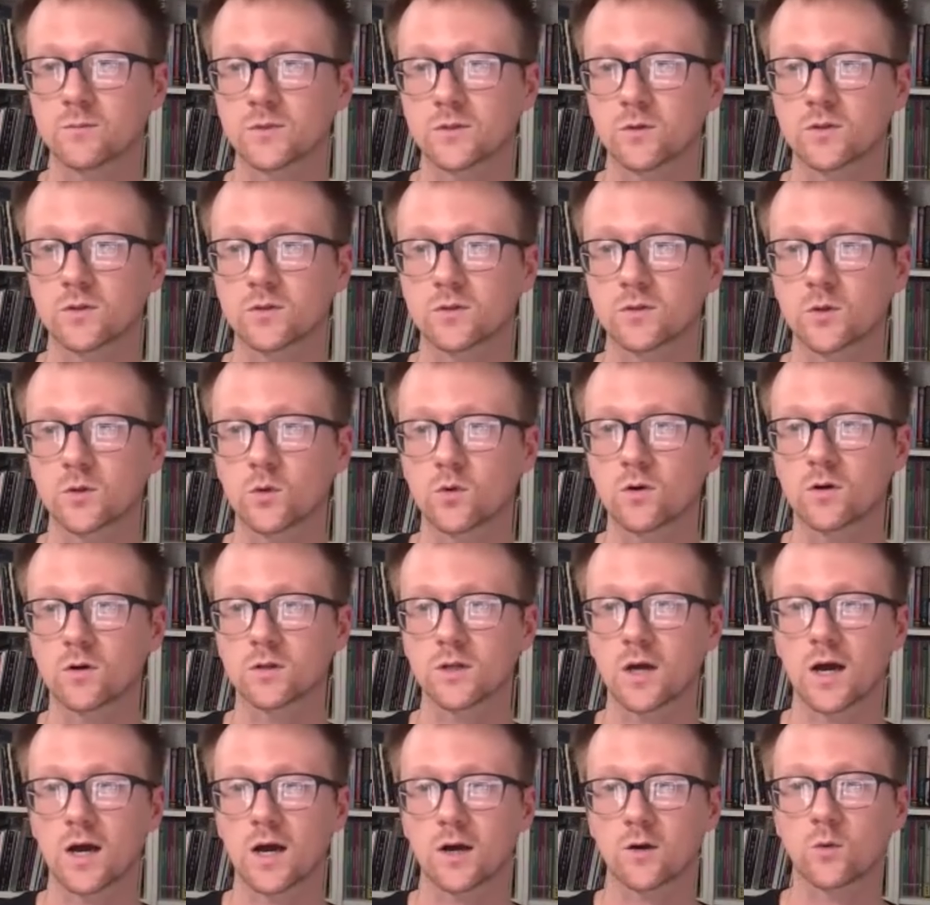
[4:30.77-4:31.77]
So the
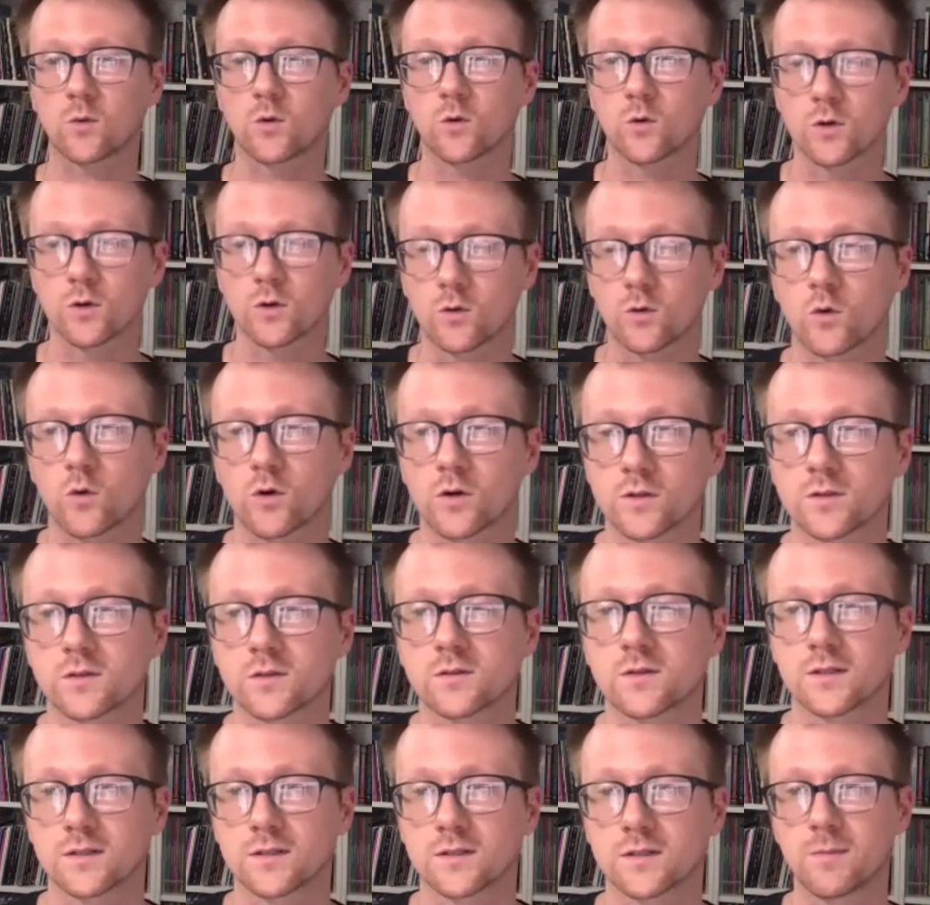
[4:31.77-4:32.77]
so-called aqua aura
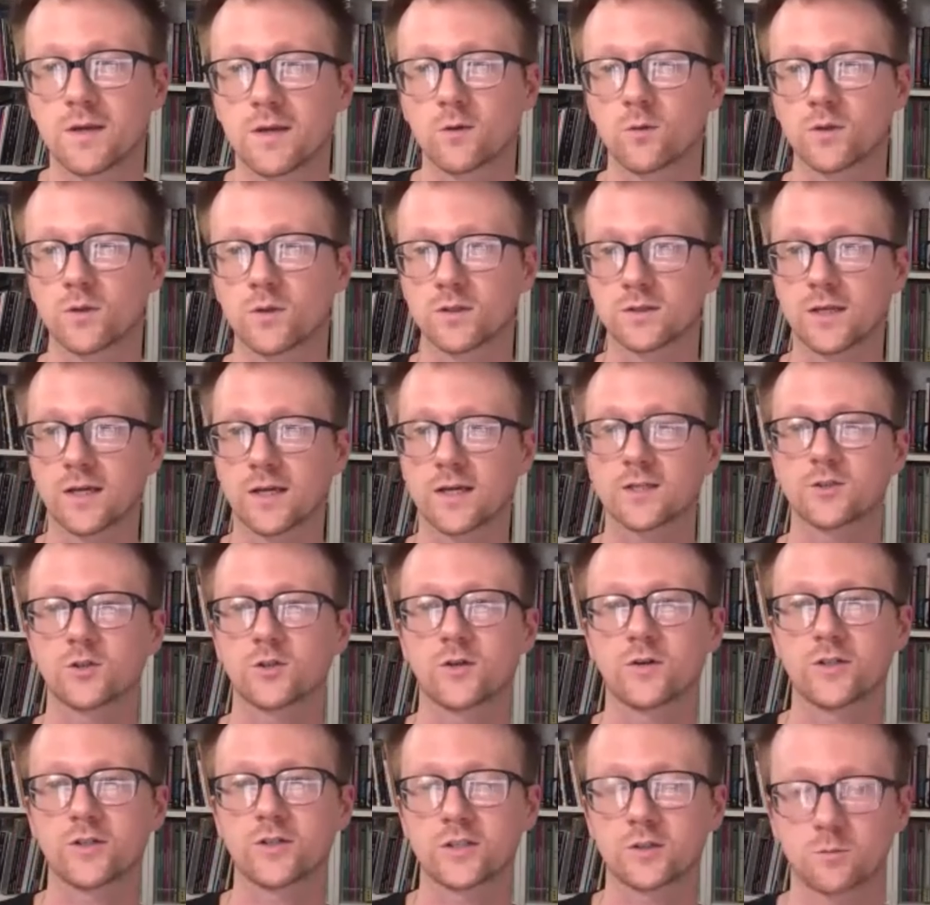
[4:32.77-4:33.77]
quartz that's made with the second
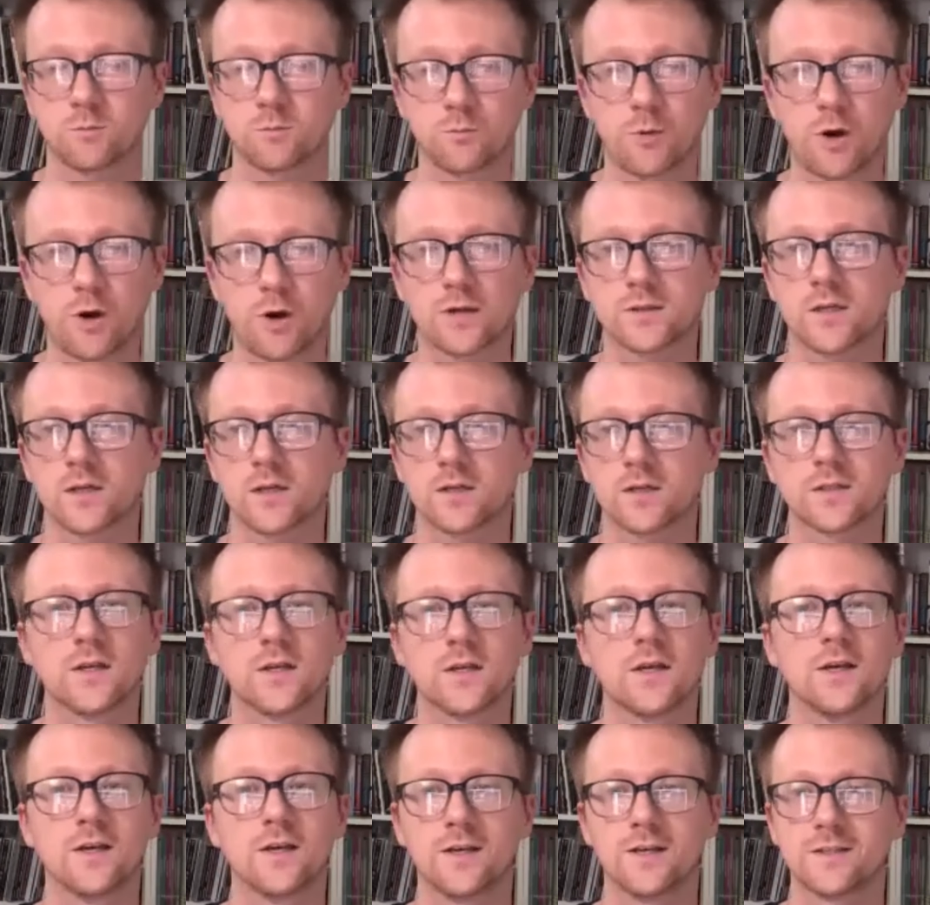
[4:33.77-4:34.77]
generation process,
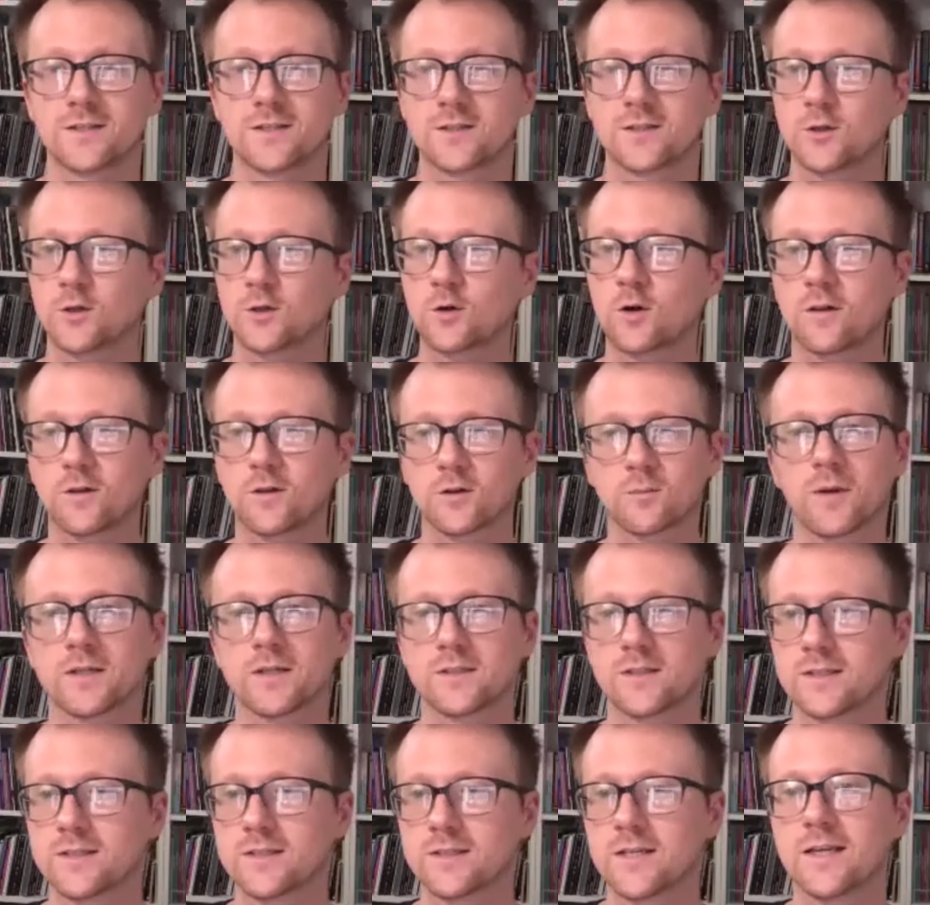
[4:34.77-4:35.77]
still colored by
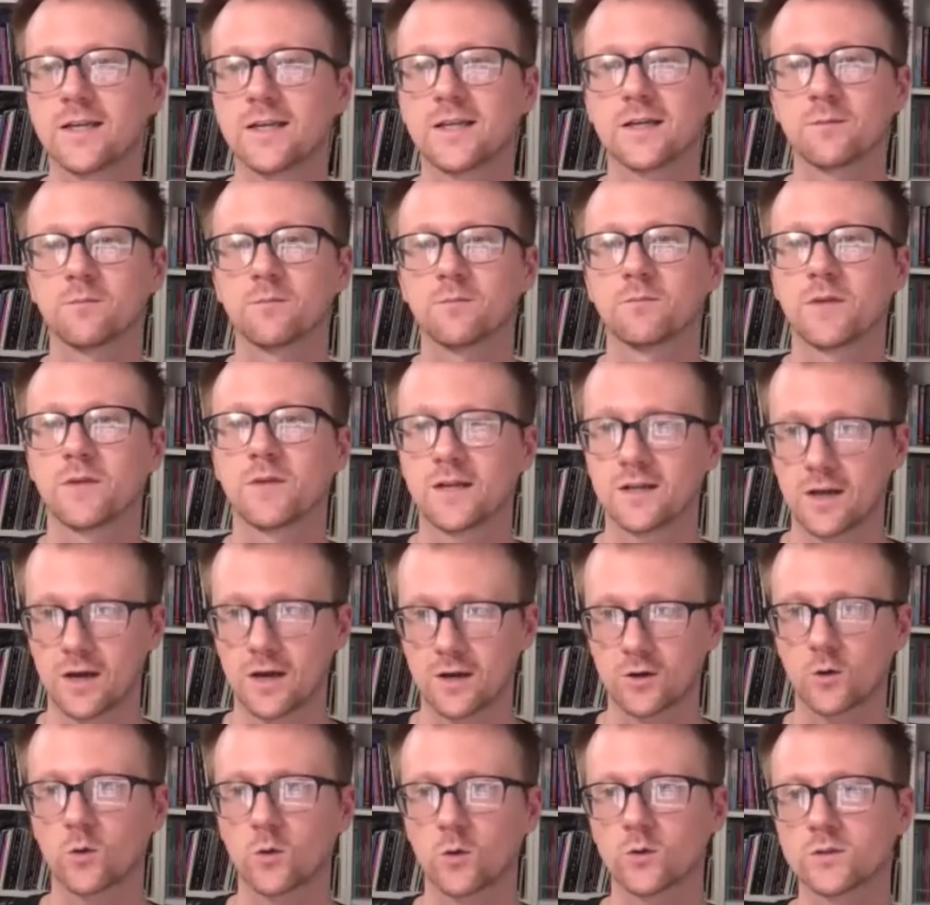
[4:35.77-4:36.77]
titanium and
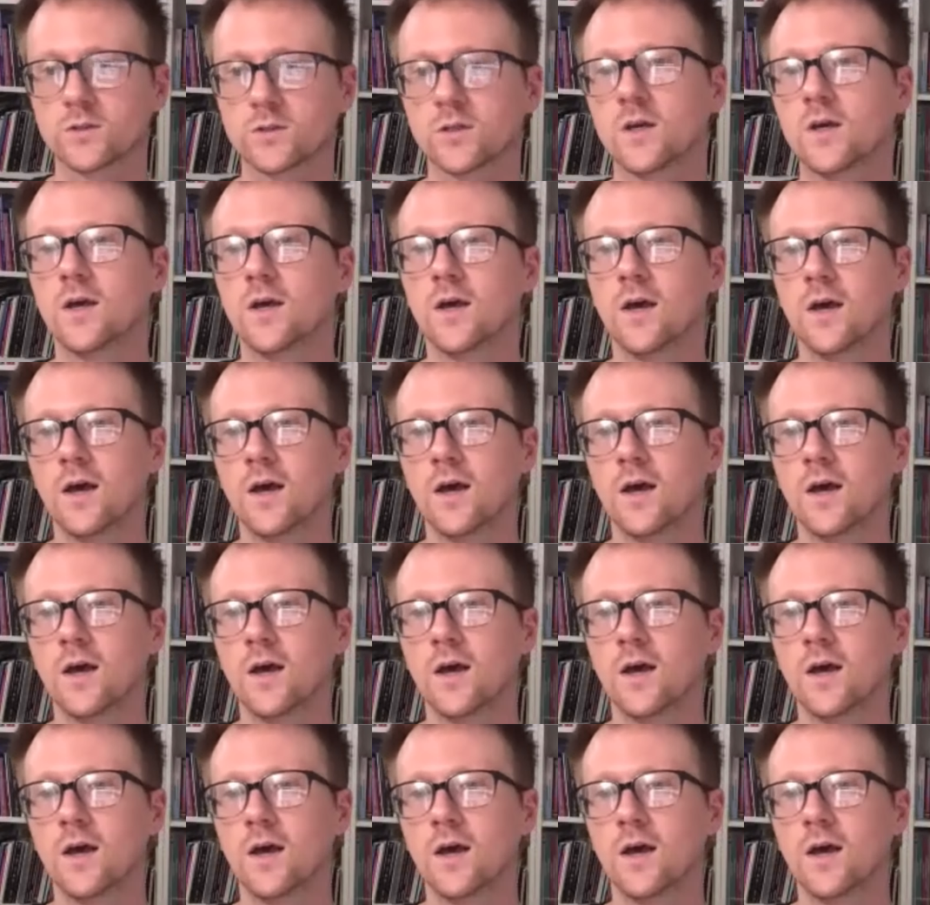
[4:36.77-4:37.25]
not gold.